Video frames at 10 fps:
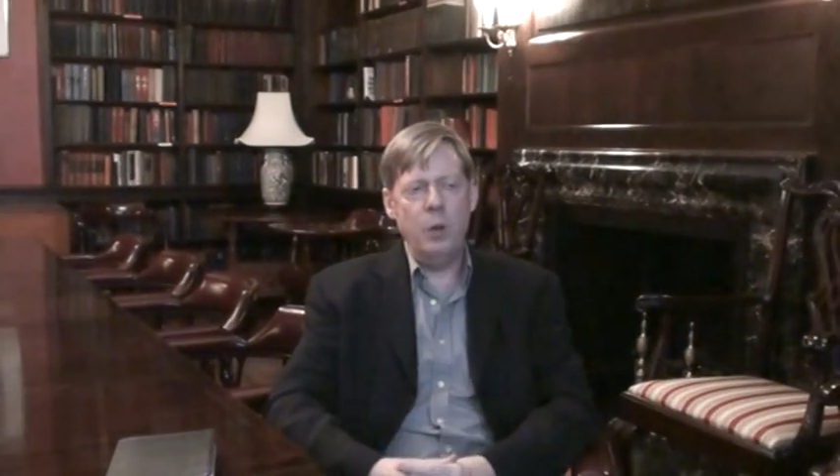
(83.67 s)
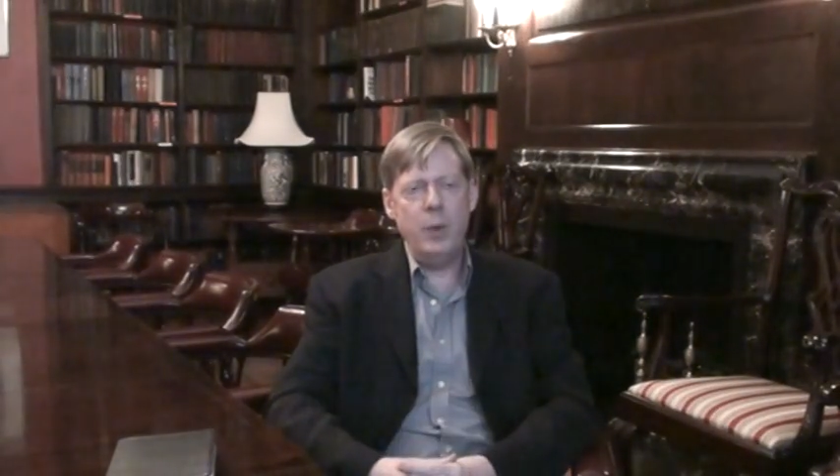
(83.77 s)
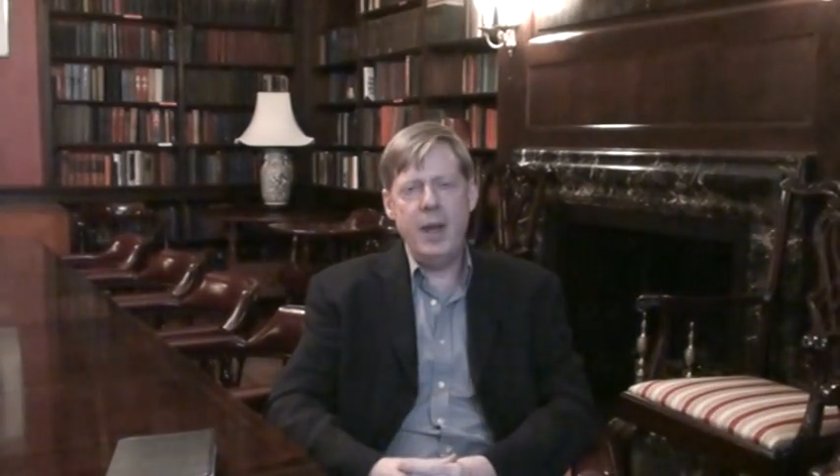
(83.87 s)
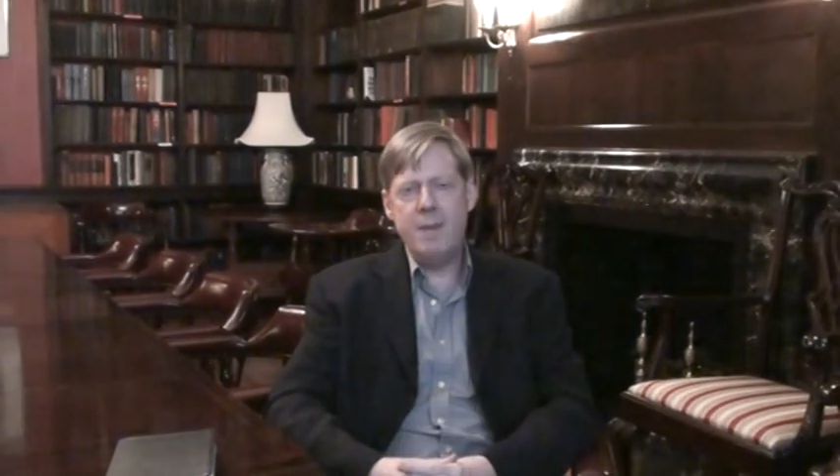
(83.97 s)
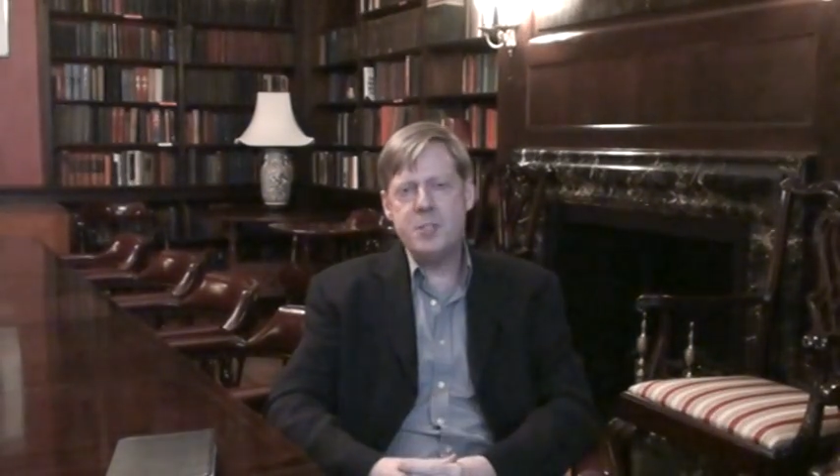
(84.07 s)

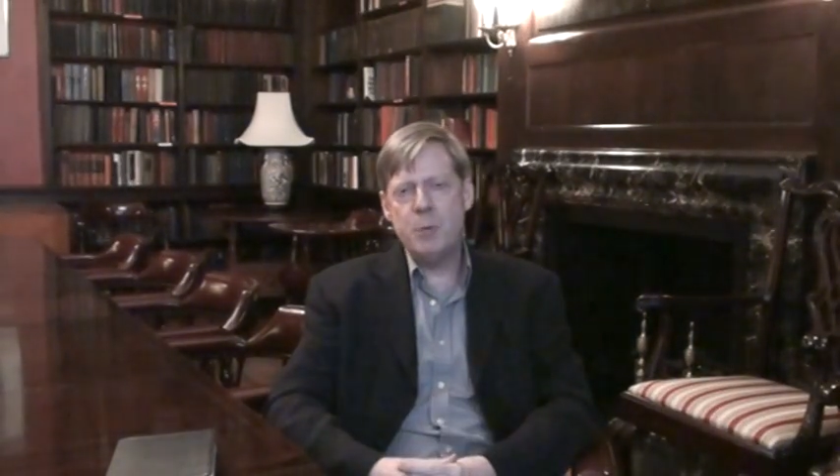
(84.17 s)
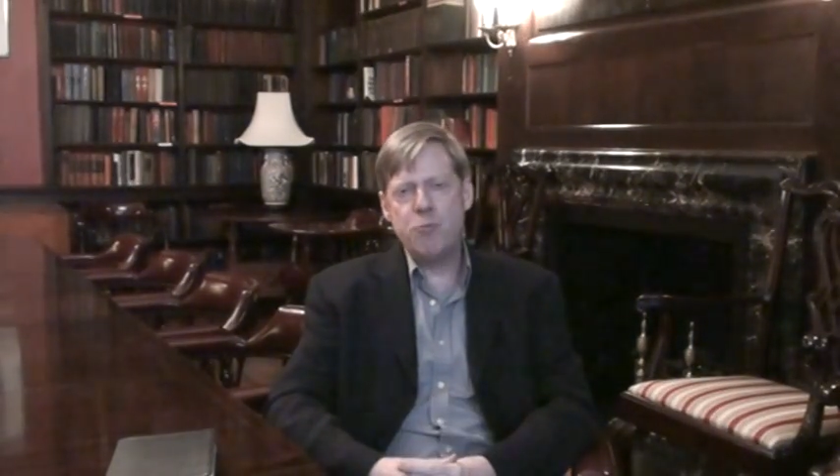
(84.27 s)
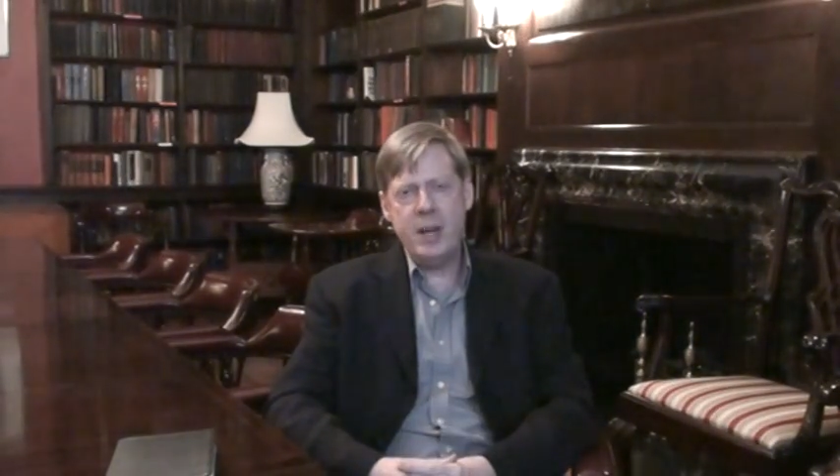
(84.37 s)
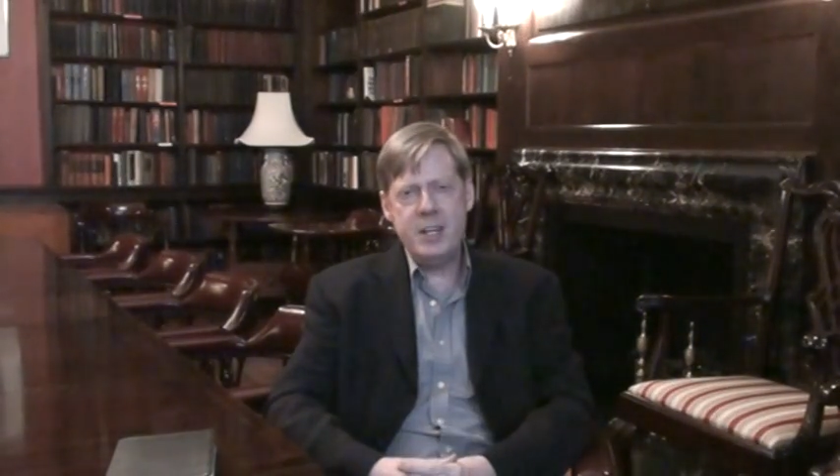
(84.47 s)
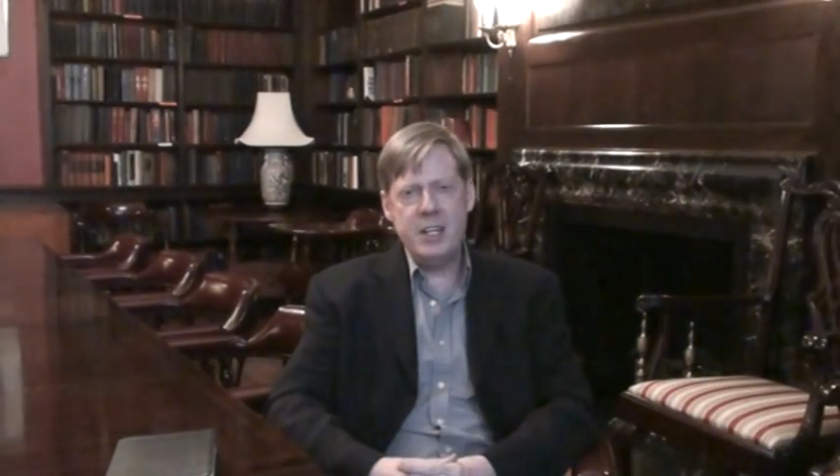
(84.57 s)
we have some
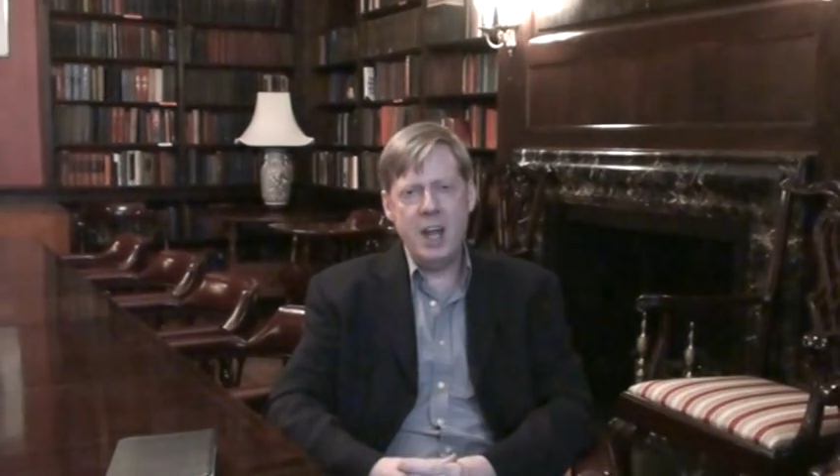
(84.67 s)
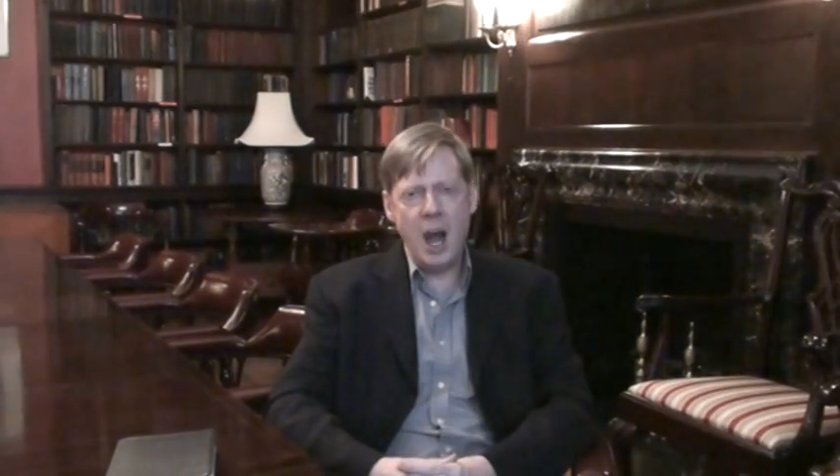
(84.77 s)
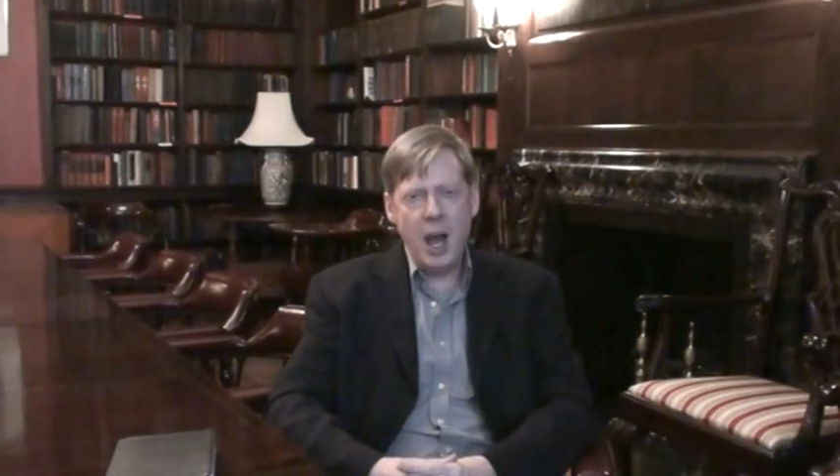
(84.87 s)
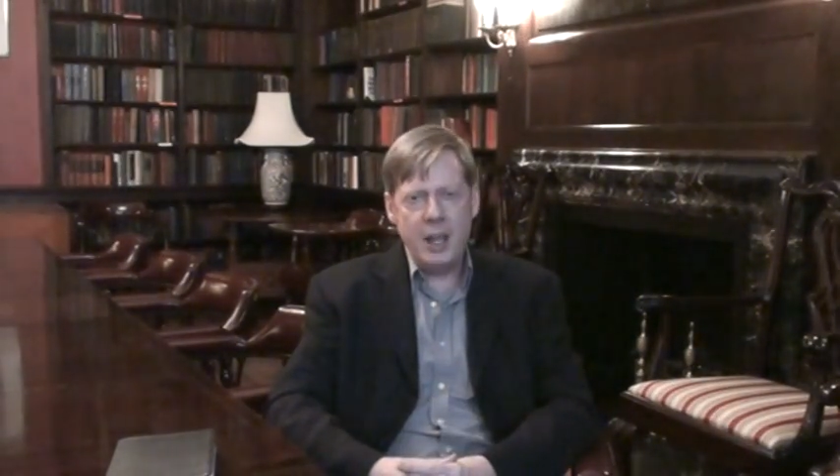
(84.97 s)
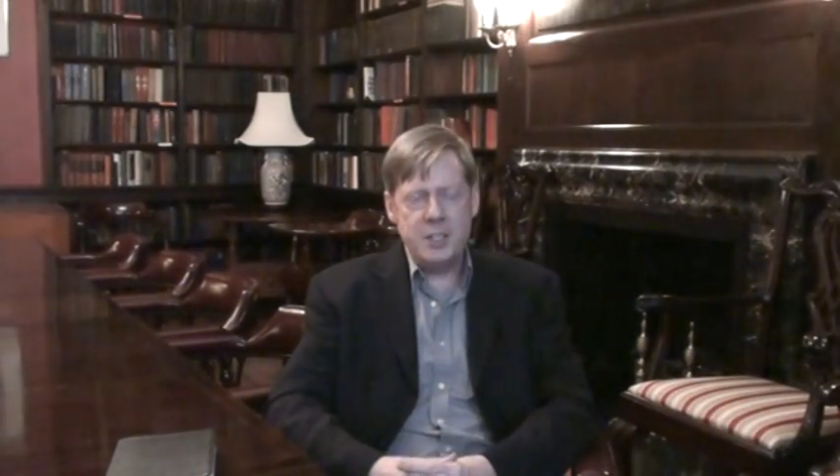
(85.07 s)
great
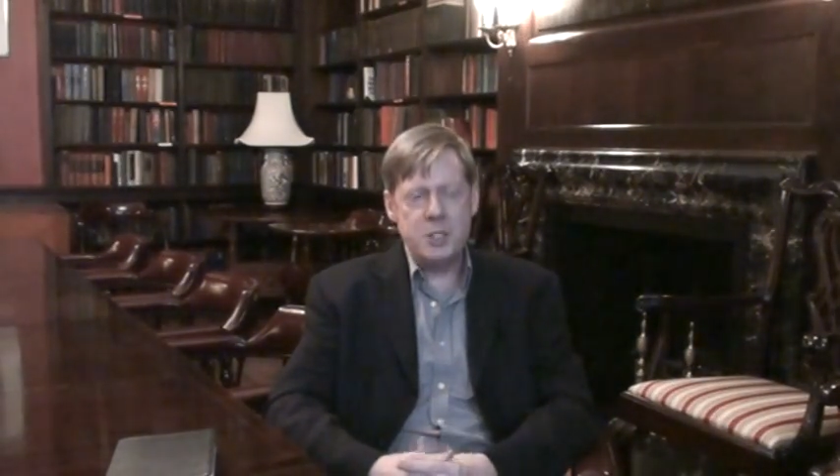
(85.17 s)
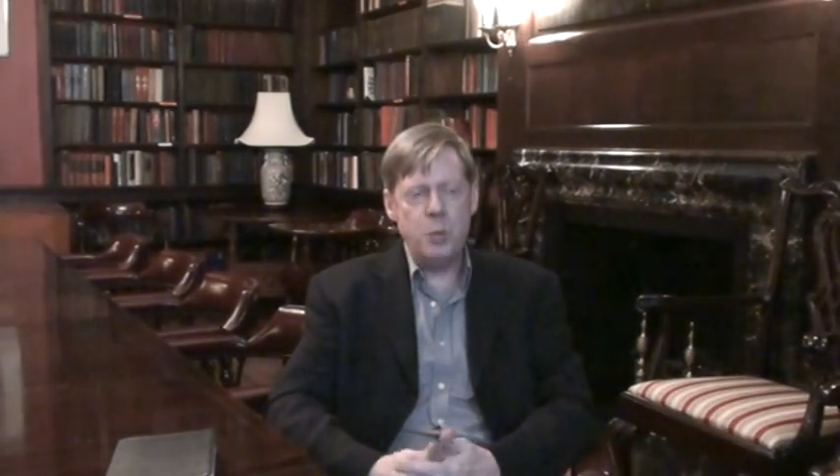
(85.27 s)
guides,